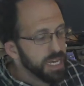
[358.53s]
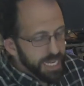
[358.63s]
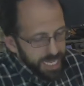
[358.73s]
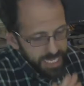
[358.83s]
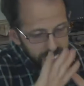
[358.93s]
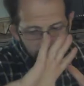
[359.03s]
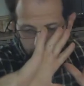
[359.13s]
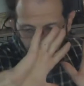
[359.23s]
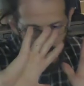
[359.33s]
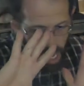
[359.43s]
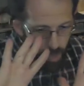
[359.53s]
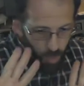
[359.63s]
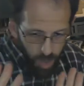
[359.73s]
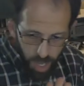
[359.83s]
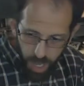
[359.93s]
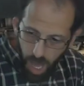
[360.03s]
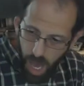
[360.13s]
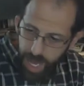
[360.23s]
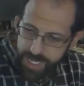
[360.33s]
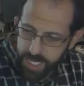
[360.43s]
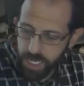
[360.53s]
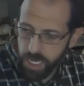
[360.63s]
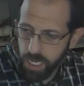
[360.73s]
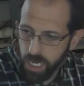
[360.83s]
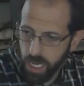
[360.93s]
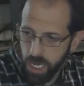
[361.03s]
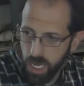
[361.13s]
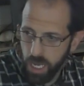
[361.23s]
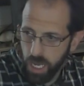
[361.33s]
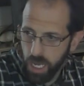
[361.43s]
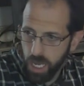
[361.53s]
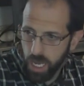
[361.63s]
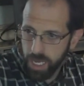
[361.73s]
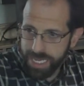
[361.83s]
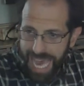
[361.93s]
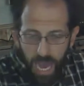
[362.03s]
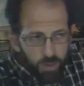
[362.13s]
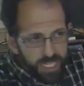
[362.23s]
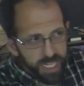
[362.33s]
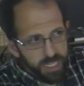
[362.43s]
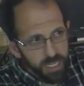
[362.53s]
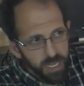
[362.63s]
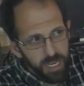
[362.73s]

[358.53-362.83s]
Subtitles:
He said, I will not count it